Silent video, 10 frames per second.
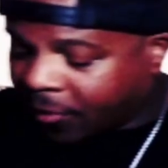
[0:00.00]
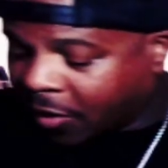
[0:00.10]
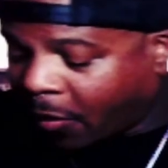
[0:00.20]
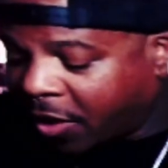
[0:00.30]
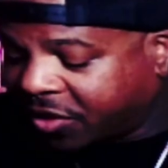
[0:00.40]

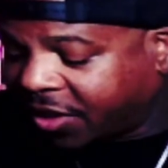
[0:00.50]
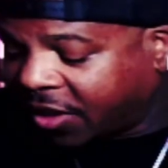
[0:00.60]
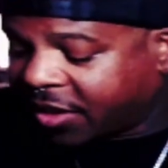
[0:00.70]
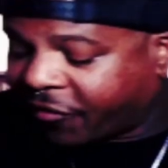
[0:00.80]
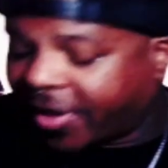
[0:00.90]
The way you see
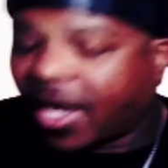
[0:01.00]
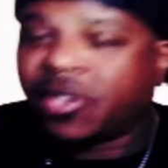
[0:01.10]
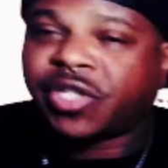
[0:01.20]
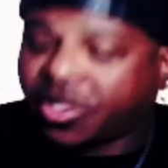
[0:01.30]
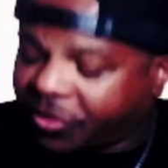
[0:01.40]
yourself right now,
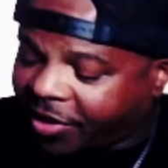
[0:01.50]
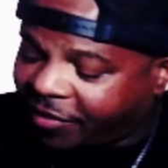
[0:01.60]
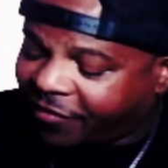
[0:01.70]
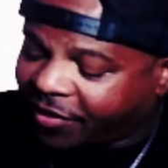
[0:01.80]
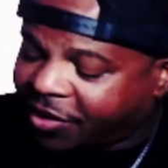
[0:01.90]
judgment
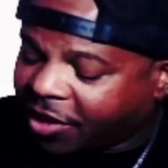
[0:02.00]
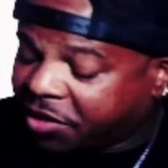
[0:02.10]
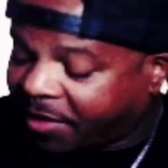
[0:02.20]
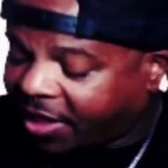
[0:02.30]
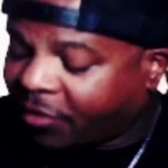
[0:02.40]

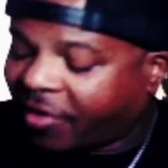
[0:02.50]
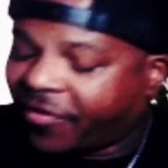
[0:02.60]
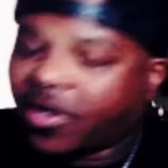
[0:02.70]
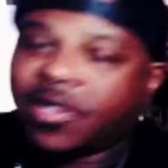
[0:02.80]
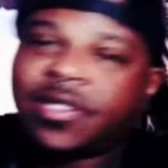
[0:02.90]
in
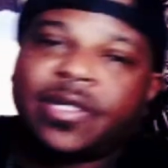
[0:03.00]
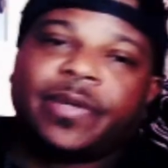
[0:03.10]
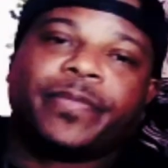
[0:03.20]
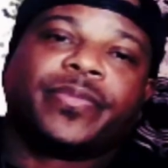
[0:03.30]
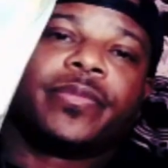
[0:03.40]
reverse.
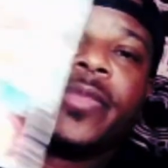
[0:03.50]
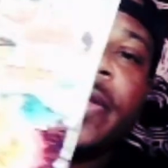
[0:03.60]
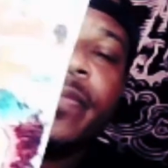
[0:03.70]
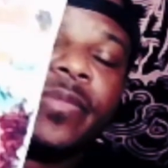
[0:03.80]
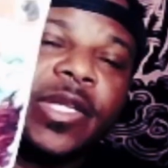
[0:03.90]

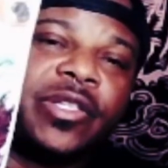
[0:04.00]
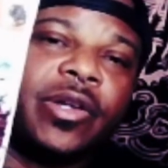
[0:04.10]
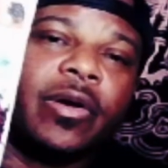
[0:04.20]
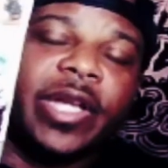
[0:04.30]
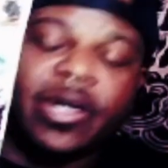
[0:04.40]
This is your
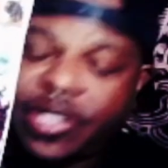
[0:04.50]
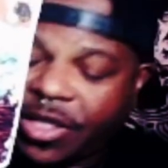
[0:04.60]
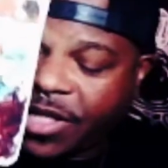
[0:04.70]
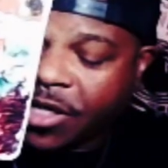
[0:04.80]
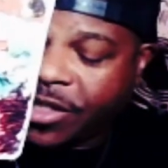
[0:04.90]
own energy,
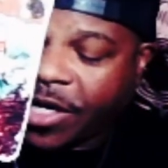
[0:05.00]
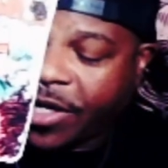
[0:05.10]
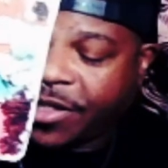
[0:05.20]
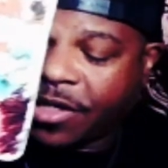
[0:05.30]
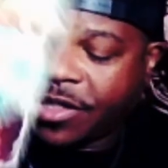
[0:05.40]

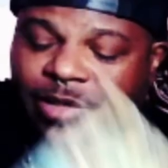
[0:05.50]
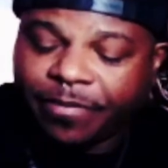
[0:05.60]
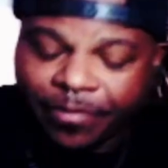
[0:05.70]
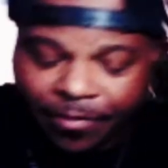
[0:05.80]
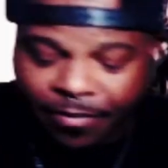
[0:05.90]
Sagittarius energy.
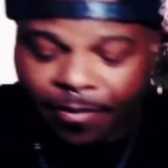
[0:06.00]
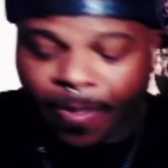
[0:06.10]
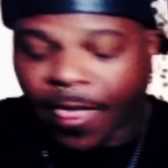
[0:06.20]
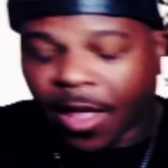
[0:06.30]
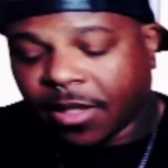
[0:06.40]

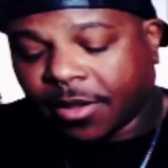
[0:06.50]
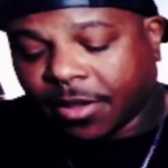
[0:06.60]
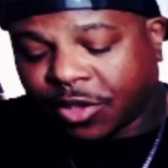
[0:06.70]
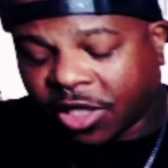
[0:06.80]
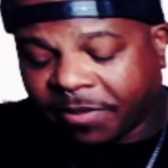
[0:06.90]

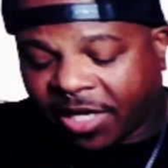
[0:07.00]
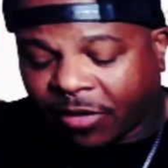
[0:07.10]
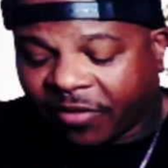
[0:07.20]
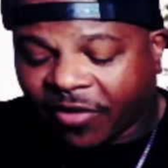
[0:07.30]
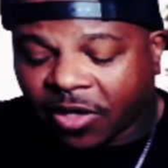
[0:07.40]
Judgment in
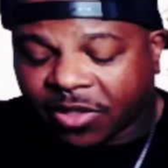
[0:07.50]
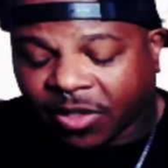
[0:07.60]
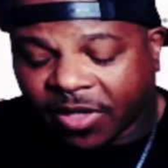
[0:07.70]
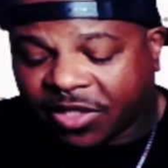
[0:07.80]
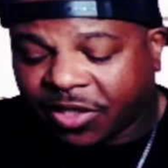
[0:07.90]
reverse.
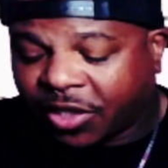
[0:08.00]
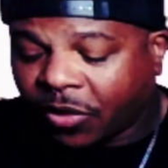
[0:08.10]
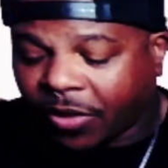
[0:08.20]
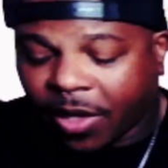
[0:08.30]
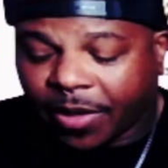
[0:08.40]
So this is
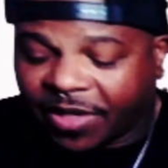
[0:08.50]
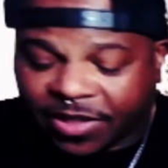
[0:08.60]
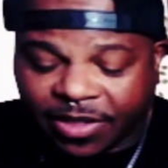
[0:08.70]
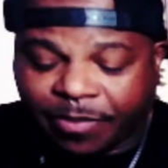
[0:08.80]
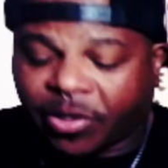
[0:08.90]
you. This
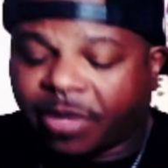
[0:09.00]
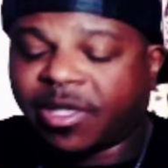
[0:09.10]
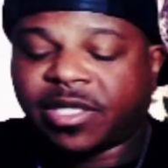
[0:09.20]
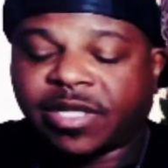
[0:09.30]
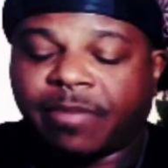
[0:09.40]
is pretty much
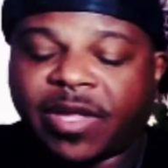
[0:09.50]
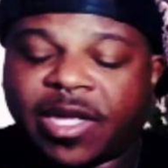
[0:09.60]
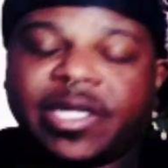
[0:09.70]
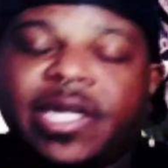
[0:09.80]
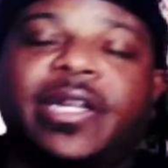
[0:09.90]
the same thing
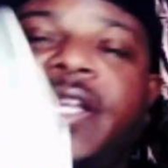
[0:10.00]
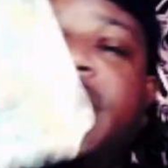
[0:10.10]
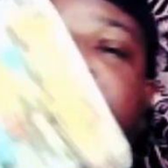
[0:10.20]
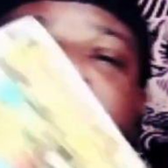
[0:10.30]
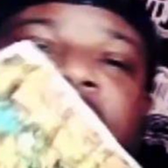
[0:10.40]
as here, is
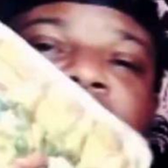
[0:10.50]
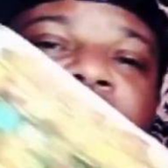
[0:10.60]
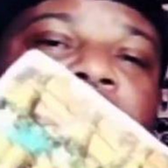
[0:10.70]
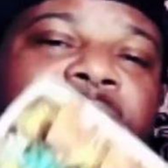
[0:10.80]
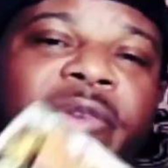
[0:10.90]
the Six of
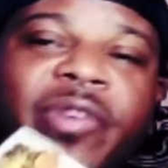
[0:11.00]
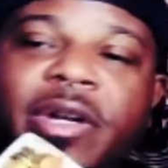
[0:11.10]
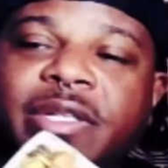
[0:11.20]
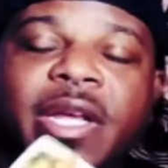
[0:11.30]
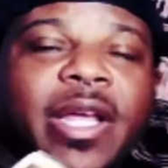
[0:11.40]
Cups in reverse.
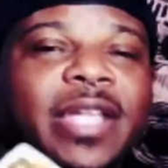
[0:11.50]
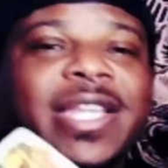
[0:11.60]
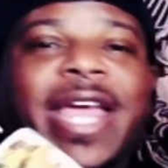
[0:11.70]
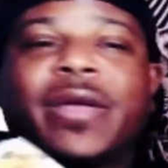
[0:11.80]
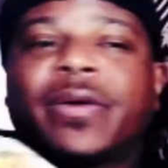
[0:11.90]
It's
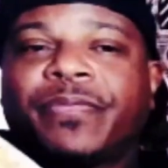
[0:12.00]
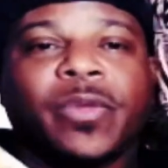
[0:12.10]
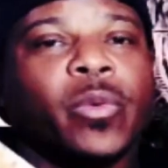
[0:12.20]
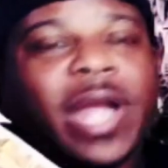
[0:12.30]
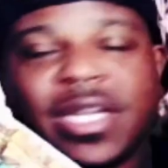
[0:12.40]
like,
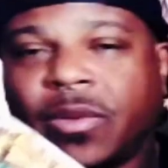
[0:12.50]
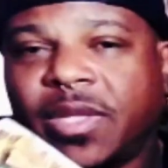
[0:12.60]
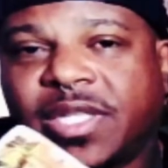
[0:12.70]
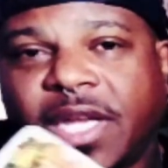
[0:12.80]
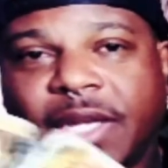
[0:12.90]
we're not doing
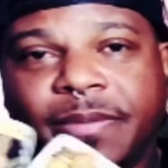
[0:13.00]
this again.